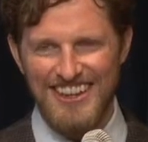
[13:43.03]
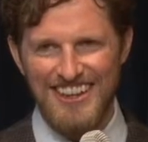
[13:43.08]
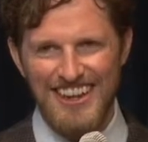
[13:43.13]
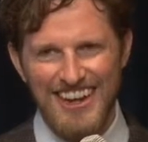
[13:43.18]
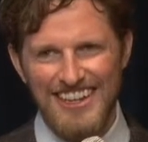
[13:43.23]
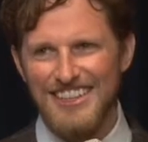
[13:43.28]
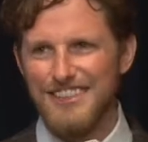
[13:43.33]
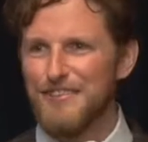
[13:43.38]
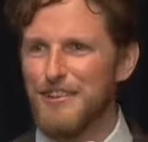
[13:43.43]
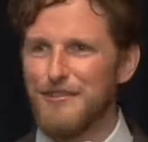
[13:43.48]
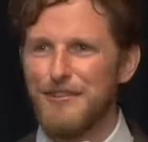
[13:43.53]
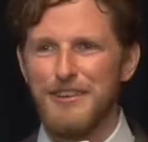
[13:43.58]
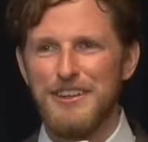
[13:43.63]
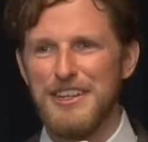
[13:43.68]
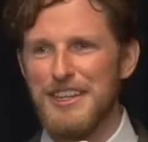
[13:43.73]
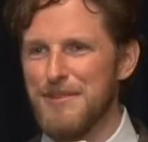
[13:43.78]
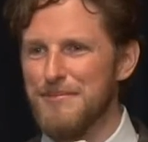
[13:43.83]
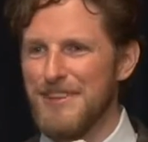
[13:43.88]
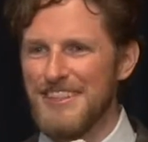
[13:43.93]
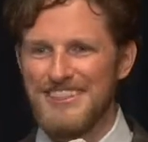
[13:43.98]
I love our funny
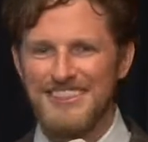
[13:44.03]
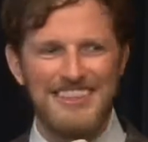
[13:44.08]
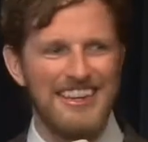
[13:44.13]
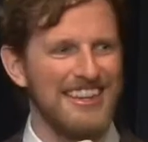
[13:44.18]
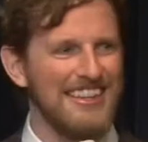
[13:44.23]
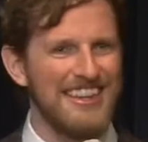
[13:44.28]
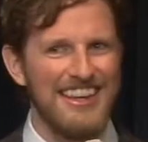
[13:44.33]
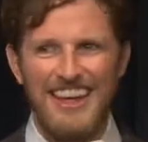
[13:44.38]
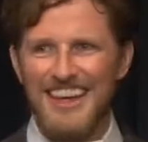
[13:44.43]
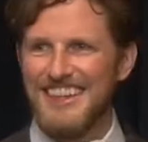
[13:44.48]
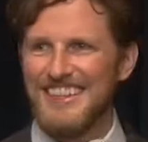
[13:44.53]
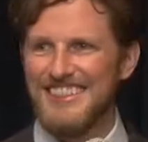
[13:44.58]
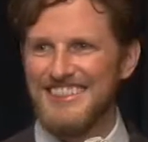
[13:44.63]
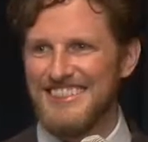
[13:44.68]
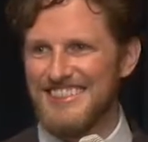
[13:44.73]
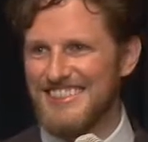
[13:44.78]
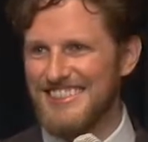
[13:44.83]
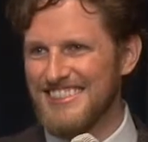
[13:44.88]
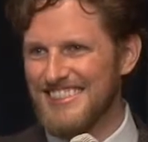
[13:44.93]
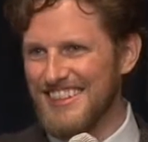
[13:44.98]
commits, like
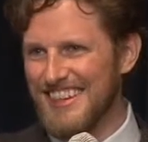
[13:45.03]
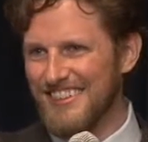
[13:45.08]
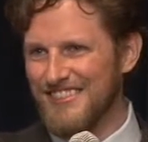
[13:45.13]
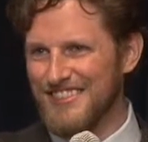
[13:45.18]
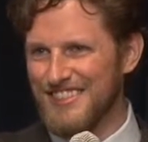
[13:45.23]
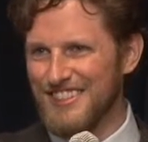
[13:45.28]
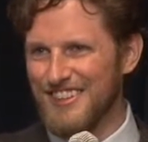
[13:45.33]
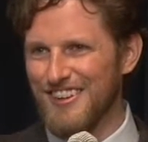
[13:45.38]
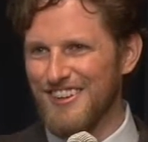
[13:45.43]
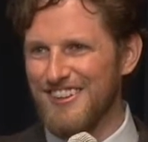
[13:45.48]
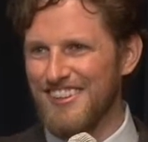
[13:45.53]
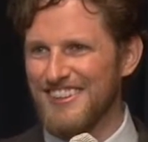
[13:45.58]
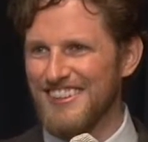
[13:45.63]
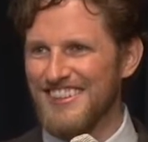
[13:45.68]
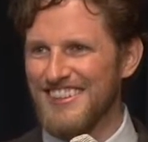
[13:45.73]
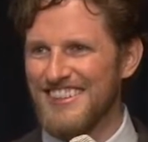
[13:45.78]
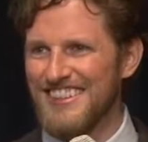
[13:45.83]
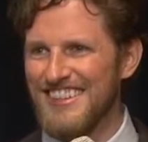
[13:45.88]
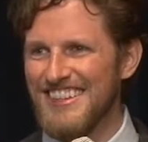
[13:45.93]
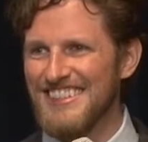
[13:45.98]
Helen's you know,
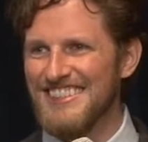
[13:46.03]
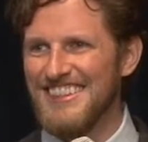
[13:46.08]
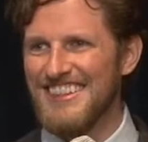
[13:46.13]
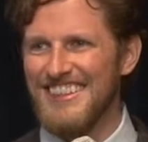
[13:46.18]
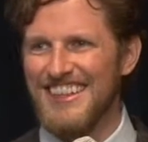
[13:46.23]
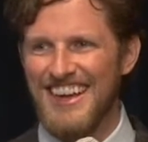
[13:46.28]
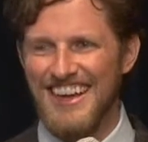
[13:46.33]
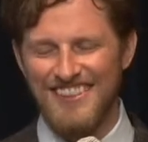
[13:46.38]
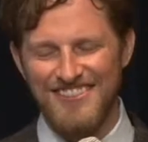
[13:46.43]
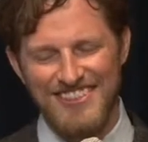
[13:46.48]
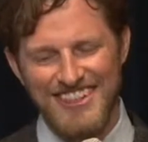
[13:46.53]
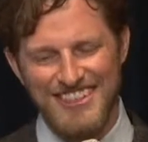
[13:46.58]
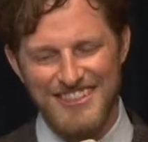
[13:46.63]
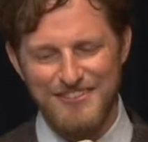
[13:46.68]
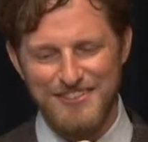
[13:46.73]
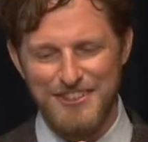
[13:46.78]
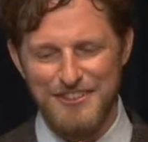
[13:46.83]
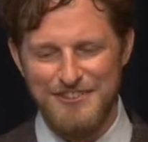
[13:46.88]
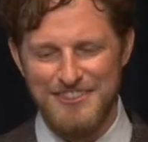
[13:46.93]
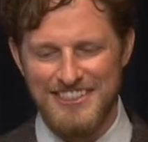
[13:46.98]
song and things like that. We get some
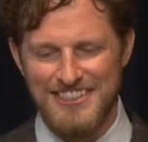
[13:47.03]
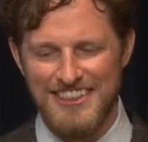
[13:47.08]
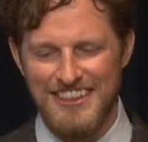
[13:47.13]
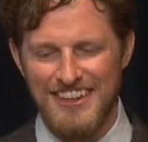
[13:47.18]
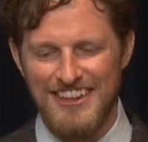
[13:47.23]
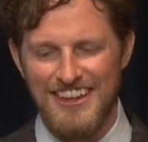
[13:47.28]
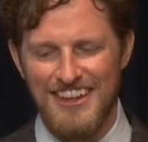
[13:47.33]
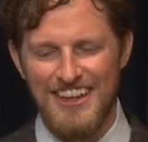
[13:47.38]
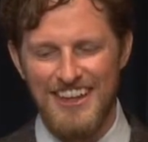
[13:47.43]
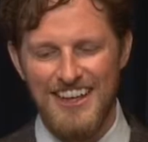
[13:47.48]
good ones in there.